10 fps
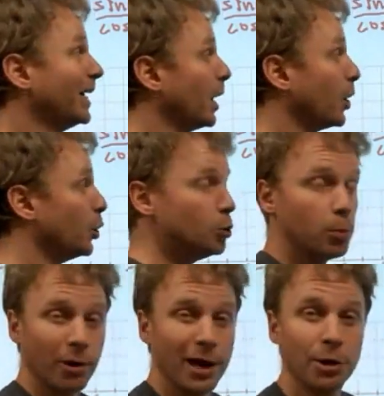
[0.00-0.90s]

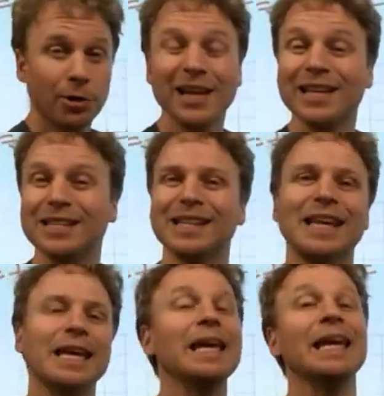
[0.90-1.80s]
numerator is
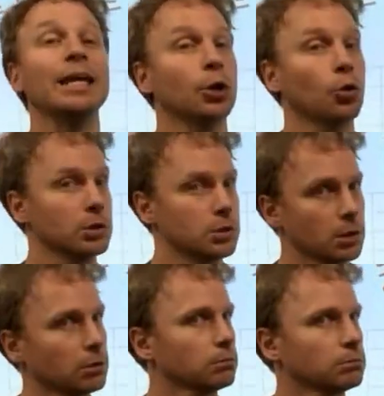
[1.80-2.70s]
increasing
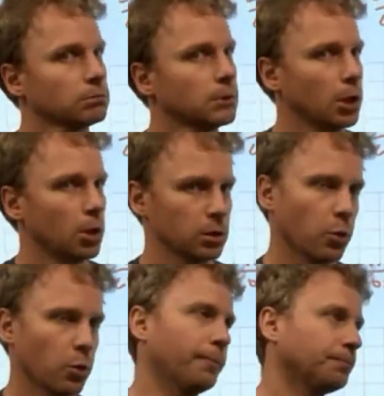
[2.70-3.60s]
along the way,
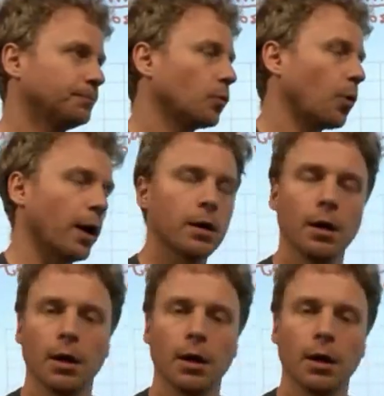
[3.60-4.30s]
okay?